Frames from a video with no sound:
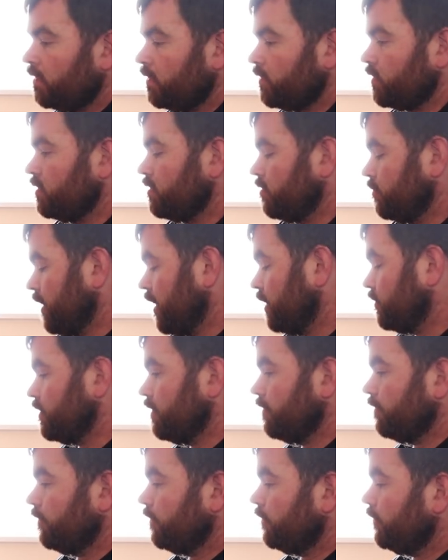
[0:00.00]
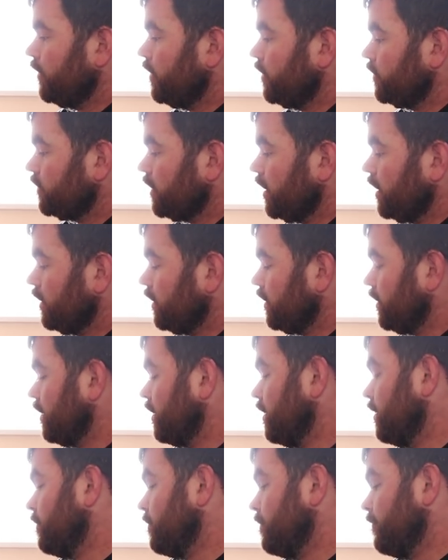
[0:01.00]
This is a mountain first aid
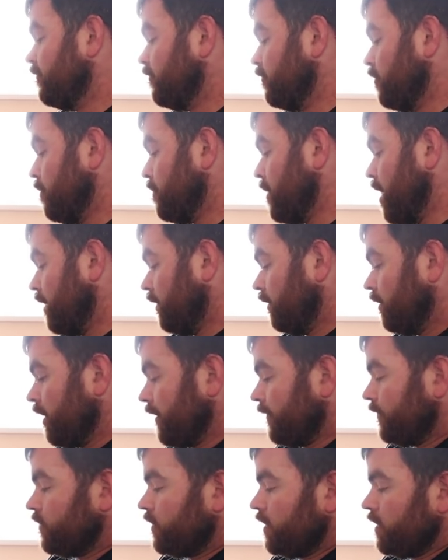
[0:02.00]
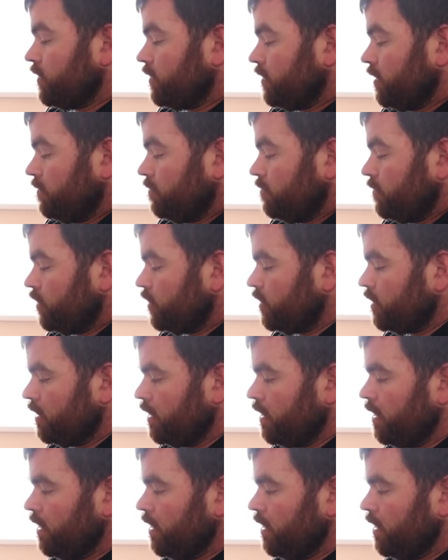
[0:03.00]
kit from Life Systems.